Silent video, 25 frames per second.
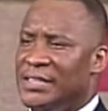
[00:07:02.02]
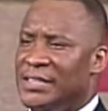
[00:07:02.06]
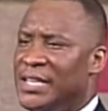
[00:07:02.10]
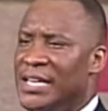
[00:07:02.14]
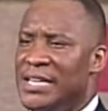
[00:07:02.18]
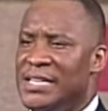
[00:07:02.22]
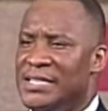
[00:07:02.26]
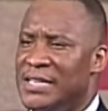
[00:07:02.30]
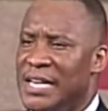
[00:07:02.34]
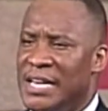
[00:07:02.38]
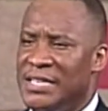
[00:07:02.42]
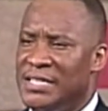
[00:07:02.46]
the
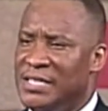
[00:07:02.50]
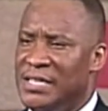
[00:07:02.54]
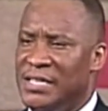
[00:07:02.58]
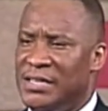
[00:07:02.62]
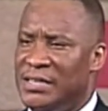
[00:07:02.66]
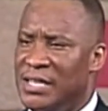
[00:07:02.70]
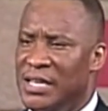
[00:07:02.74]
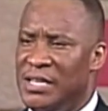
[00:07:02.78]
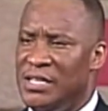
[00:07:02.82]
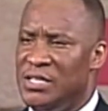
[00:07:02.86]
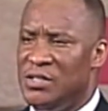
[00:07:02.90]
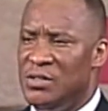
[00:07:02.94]
things that she
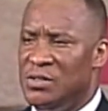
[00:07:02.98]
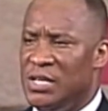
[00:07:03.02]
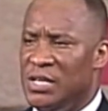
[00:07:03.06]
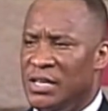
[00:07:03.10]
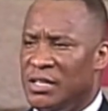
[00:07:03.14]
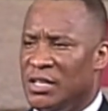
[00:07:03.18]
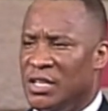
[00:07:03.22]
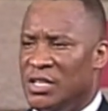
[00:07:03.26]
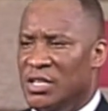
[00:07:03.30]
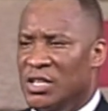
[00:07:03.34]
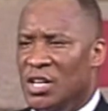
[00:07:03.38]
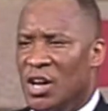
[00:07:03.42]
thinks. You
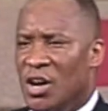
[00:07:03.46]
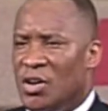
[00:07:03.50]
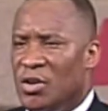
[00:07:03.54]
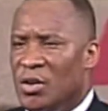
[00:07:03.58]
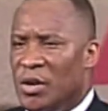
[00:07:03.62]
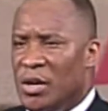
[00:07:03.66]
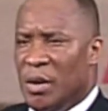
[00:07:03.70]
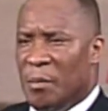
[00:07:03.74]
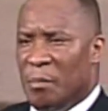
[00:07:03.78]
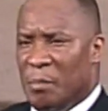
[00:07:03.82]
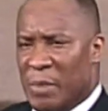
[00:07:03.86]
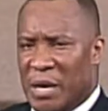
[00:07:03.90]
take a
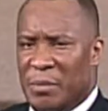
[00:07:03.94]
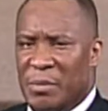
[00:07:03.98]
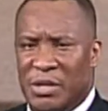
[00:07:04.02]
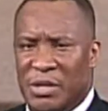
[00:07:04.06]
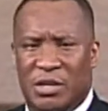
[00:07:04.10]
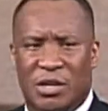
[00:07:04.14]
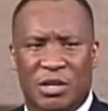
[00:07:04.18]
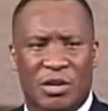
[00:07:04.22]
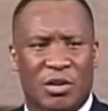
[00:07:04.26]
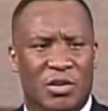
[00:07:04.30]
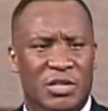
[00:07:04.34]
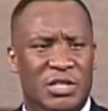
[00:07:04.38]
young
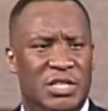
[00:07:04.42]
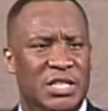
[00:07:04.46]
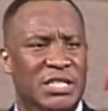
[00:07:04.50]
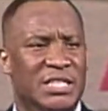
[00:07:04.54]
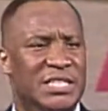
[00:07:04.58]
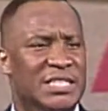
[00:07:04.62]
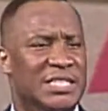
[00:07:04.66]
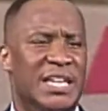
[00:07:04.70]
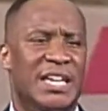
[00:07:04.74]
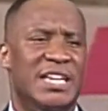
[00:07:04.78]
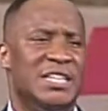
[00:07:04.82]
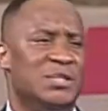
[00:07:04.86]
baby girl and
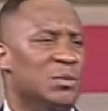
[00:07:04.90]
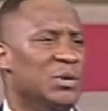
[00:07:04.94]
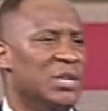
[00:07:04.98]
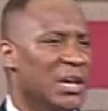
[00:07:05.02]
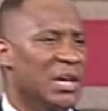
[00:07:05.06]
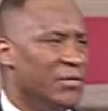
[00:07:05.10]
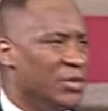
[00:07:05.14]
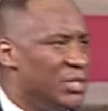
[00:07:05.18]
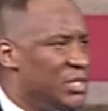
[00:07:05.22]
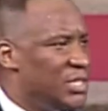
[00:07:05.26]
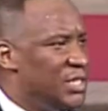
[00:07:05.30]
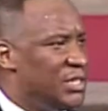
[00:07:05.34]
she says
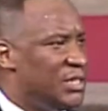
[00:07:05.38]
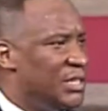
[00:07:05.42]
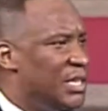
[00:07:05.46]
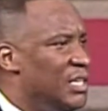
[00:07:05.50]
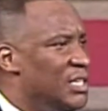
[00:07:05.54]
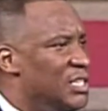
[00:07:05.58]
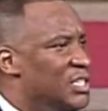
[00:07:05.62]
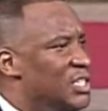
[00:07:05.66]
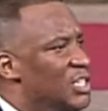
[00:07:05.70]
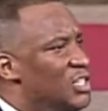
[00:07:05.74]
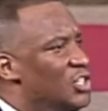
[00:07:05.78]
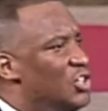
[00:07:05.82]
whatever she
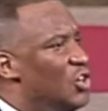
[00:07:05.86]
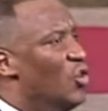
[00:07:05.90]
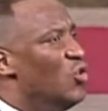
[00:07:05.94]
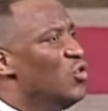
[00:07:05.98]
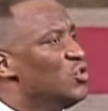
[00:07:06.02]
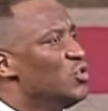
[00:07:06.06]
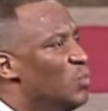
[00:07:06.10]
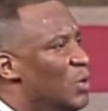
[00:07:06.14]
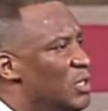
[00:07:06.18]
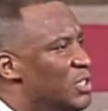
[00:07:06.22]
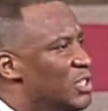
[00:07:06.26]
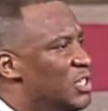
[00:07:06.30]
thinks. She
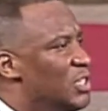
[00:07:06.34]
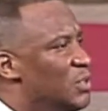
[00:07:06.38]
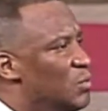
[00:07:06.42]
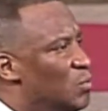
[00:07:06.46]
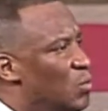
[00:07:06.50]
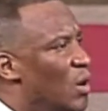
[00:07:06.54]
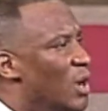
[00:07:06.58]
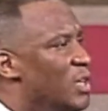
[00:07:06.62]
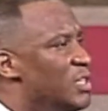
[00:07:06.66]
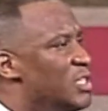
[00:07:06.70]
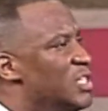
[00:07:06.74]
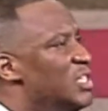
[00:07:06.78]
knows what she
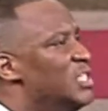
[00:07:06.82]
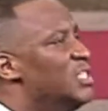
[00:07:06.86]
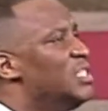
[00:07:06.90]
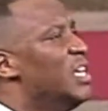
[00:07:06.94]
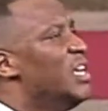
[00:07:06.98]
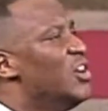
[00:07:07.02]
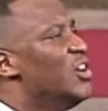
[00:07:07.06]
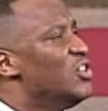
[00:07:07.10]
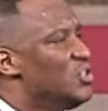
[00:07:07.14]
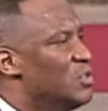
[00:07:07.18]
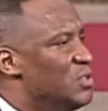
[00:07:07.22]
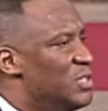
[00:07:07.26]
wants. She
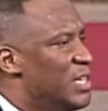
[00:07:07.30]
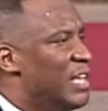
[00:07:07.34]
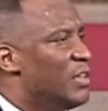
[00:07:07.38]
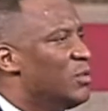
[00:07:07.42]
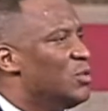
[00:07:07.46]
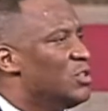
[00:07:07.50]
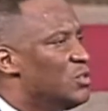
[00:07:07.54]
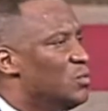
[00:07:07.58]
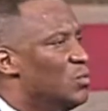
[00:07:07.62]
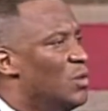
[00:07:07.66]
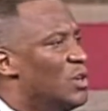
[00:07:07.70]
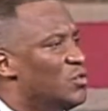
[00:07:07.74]
tells you
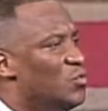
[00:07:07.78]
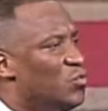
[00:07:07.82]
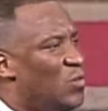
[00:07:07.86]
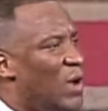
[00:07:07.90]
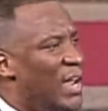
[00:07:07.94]
exactly what she wants.